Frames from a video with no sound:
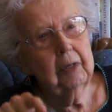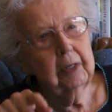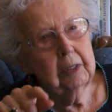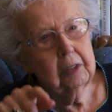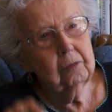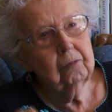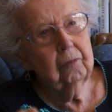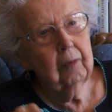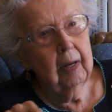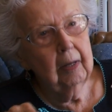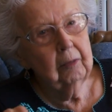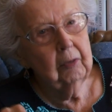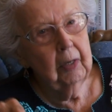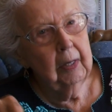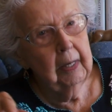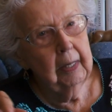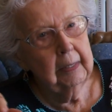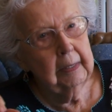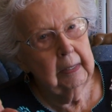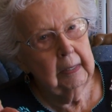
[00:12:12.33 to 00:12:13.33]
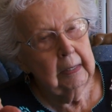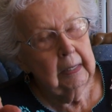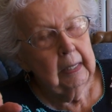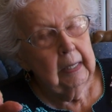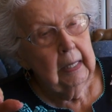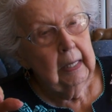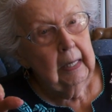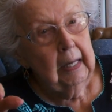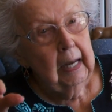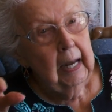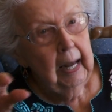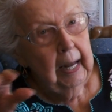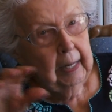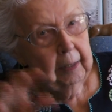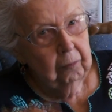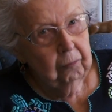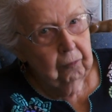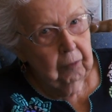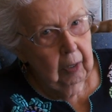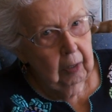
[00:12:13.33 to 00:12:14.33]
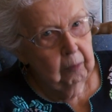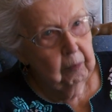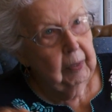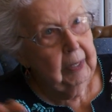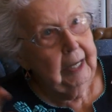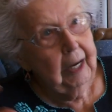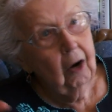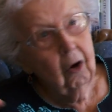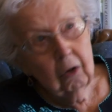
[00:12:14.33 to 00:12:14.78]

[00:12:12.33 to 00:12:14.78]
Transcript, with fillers: his father, had a had a farm, but he